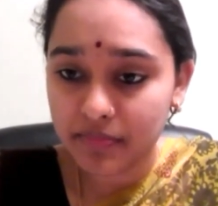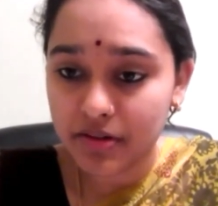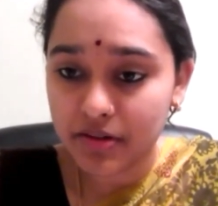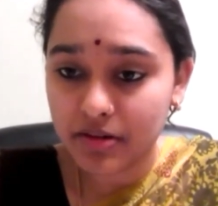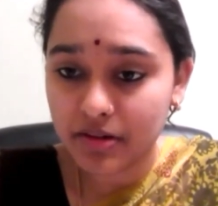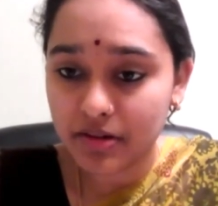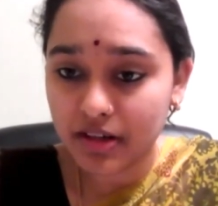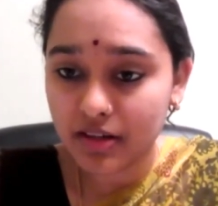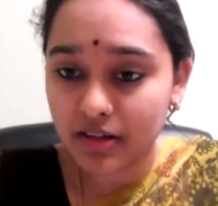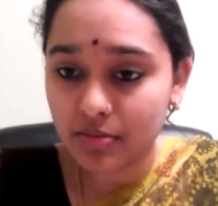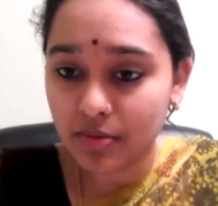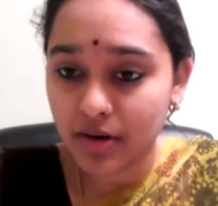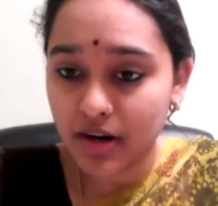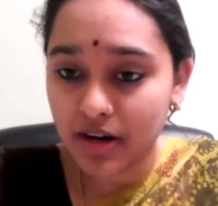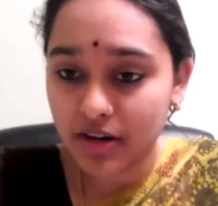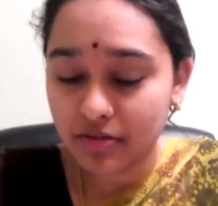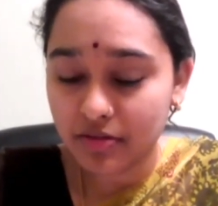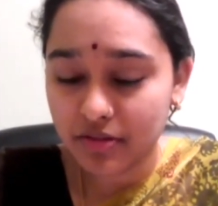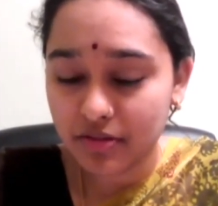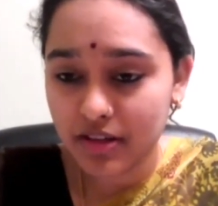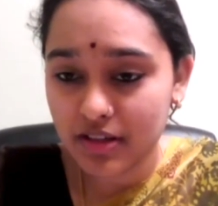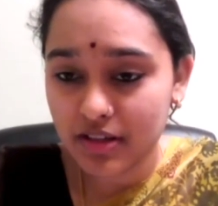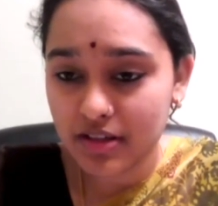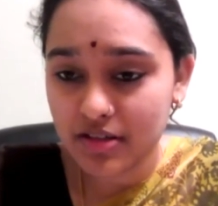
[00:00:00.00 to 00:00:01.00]
You can wait
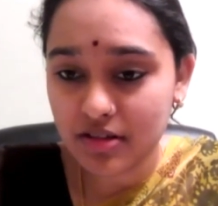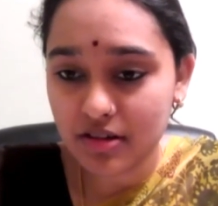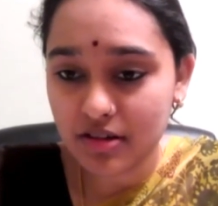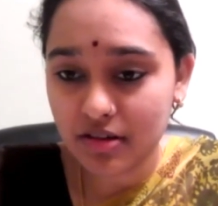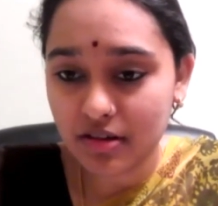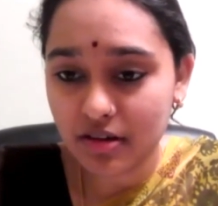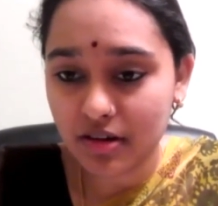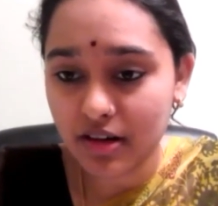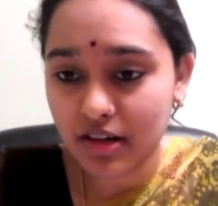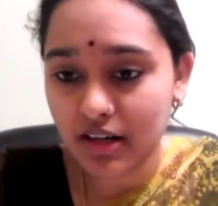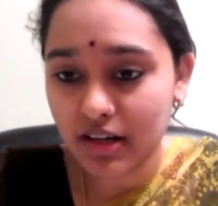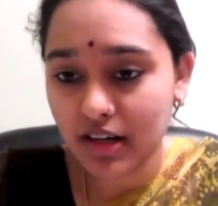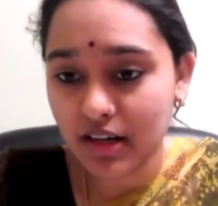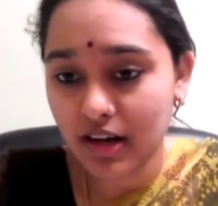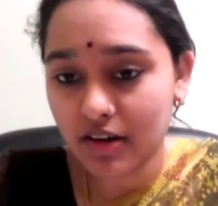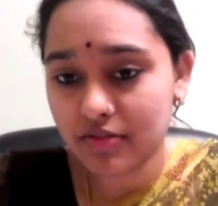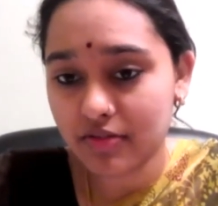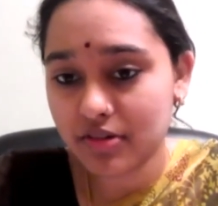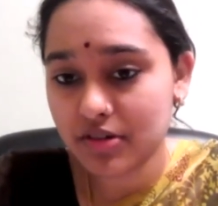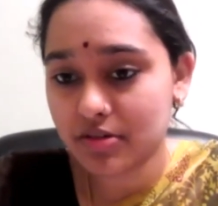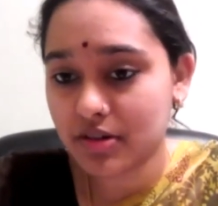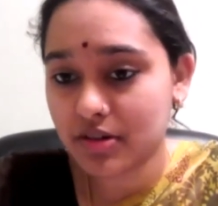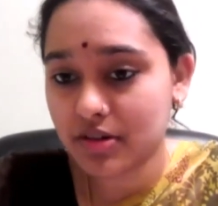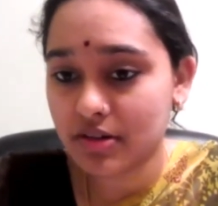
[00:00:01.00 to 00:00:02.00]
for this recording.
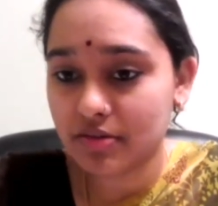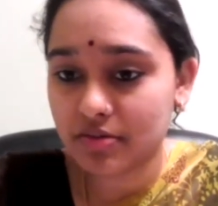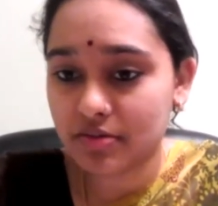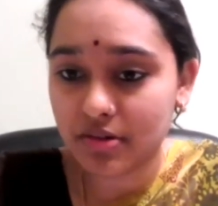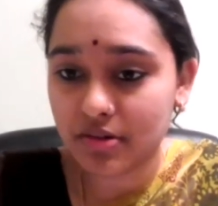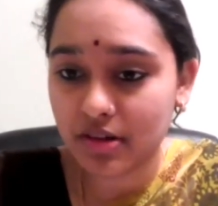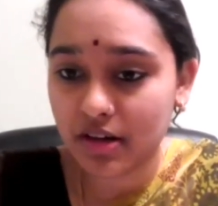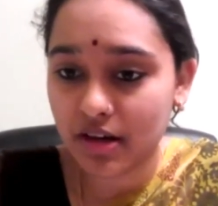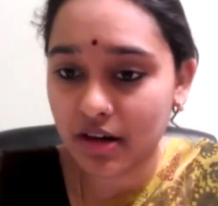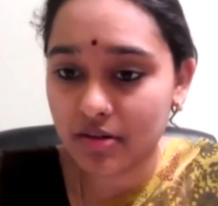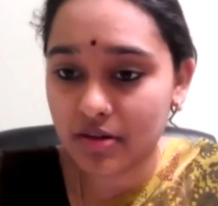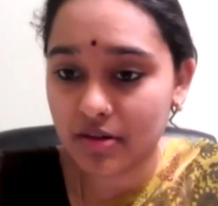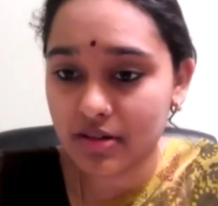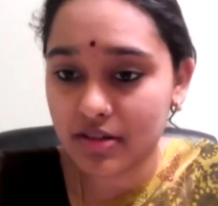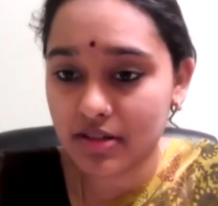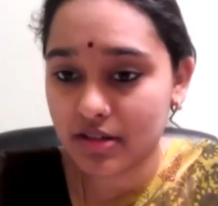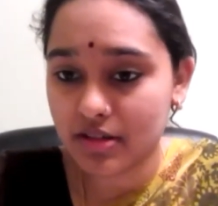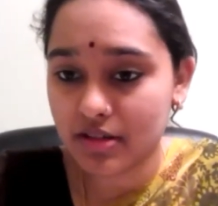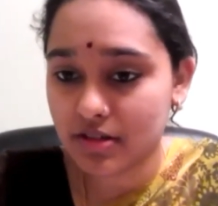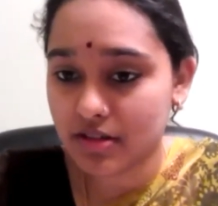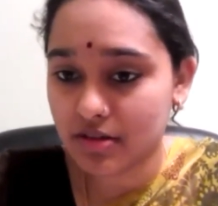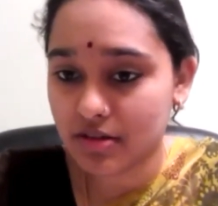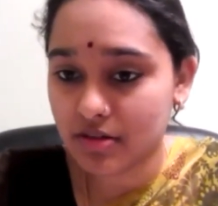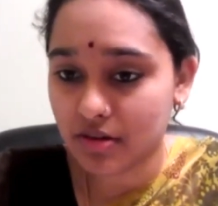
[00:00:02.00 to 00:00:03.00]
After 24 hours,
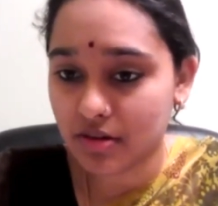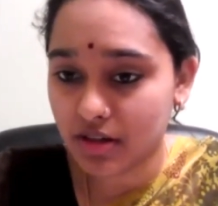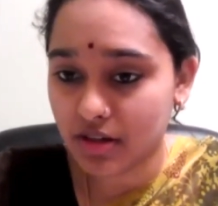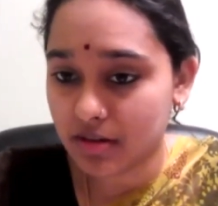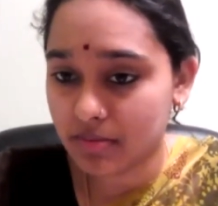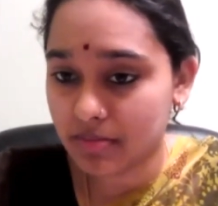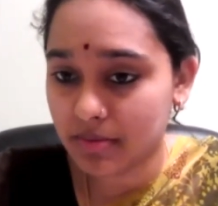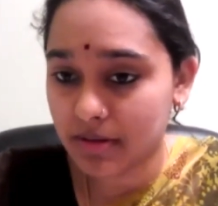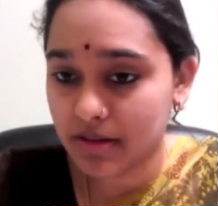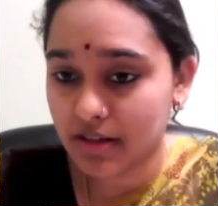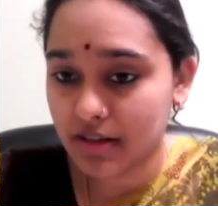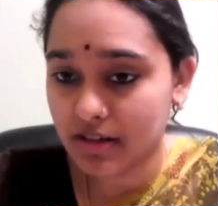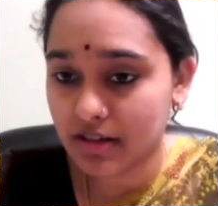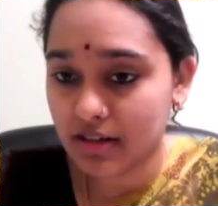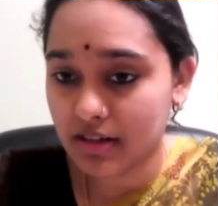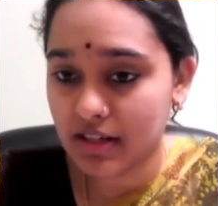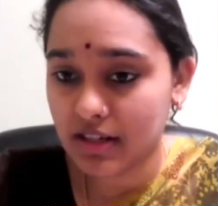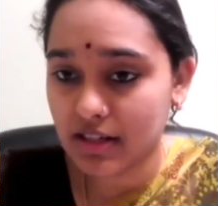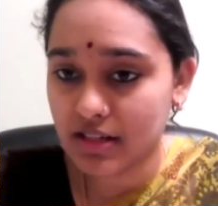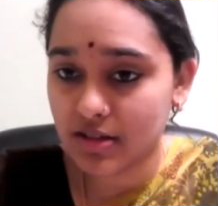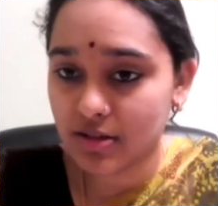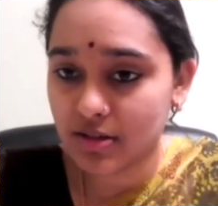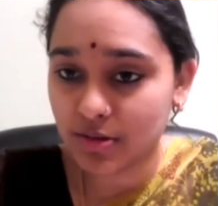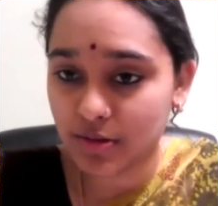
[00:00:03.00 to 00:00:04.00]
it's going to be
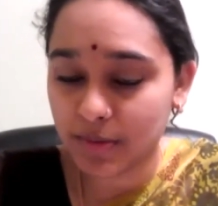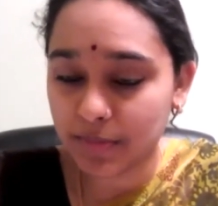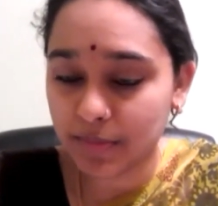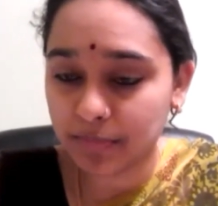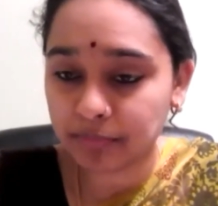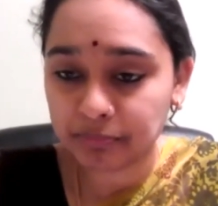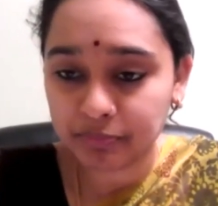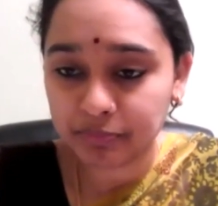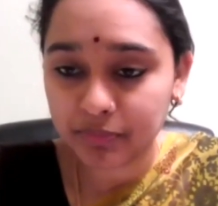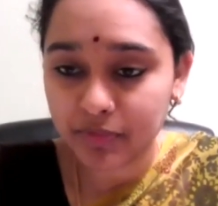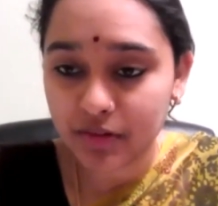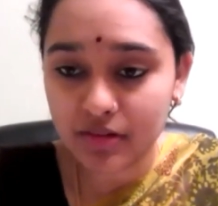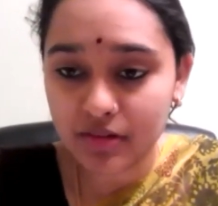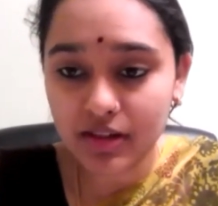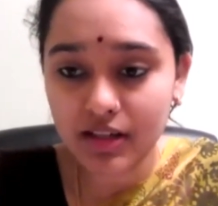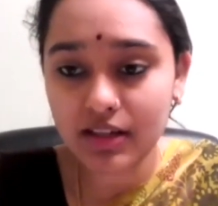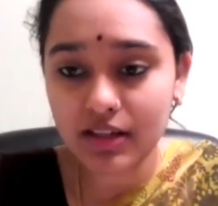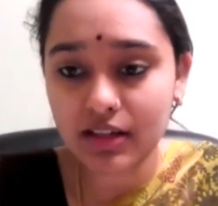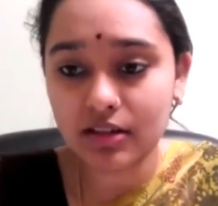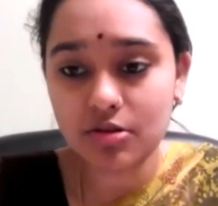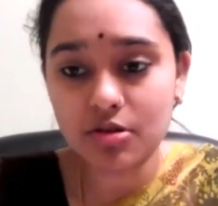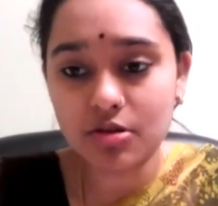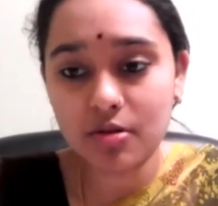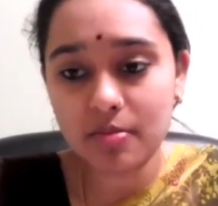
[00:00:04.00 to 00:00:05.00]
released. So you
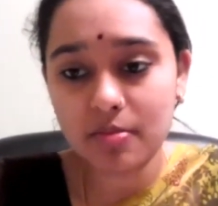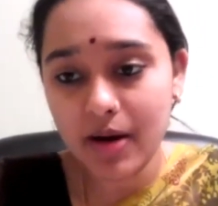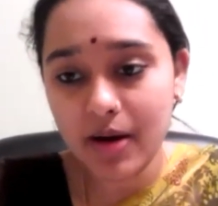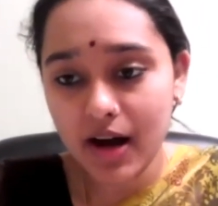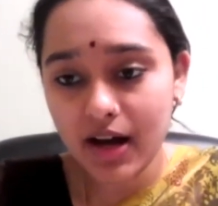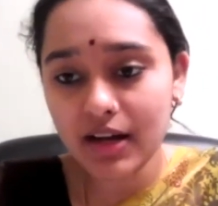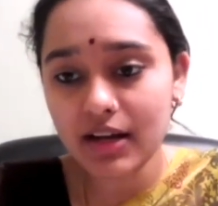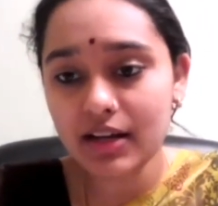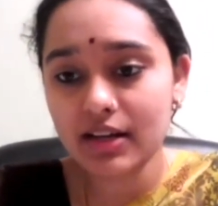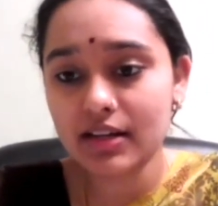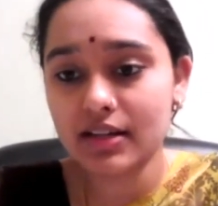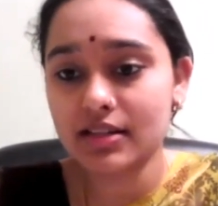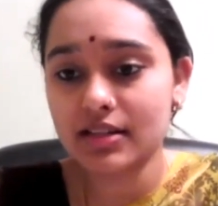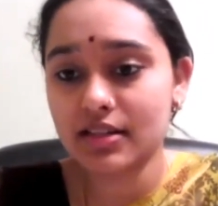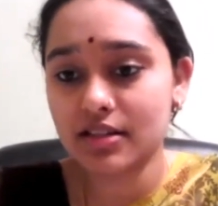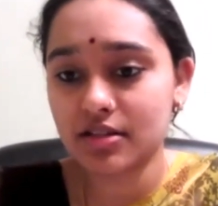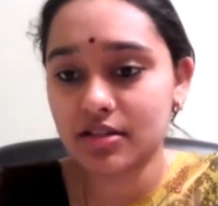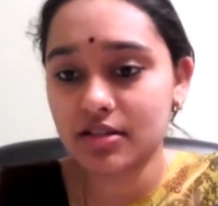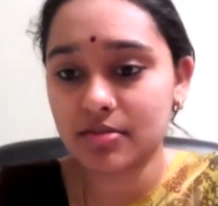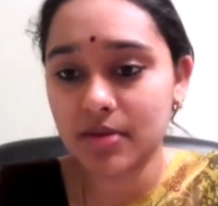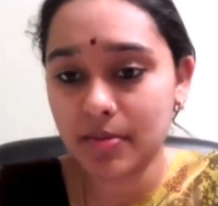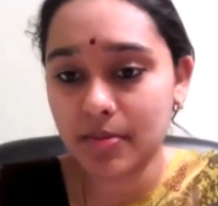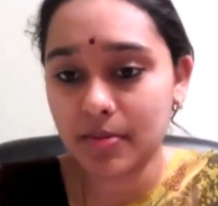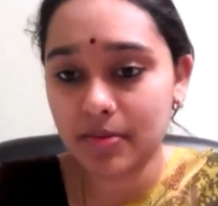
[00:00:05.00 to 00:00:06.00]
can go back and listen
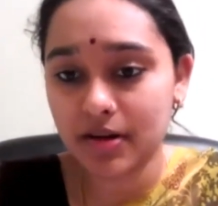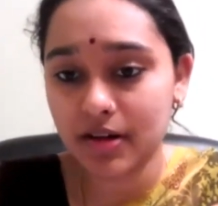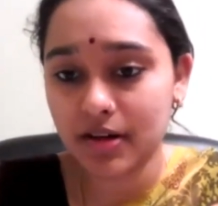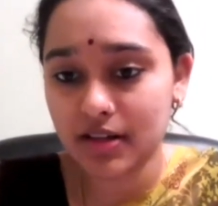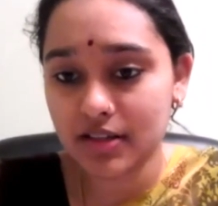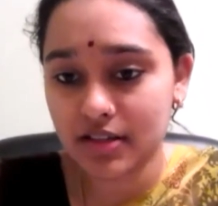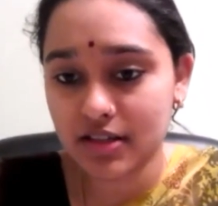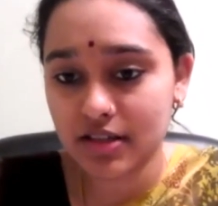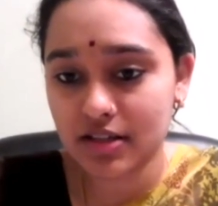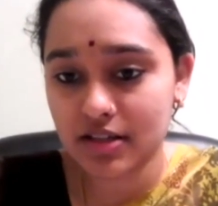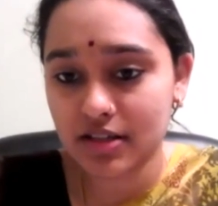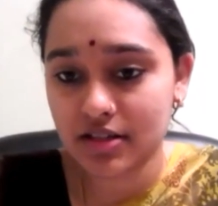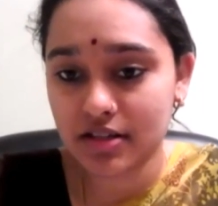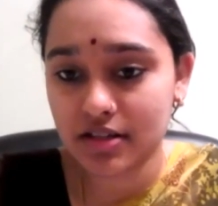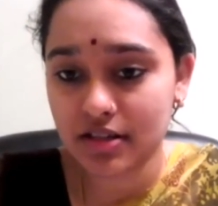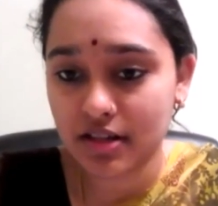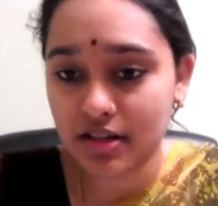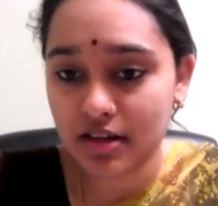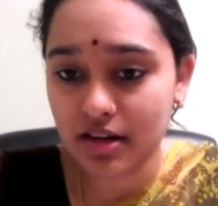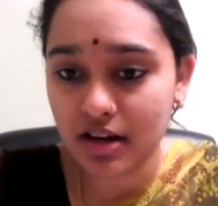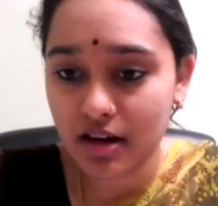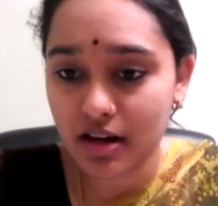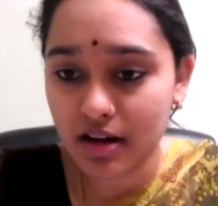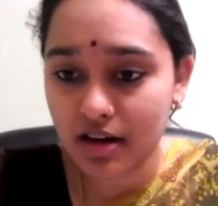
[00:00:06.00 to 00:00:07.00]
to my
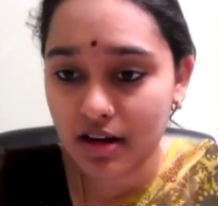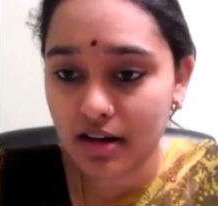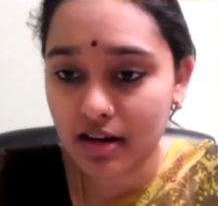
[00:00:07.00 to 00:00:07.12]
pronunciation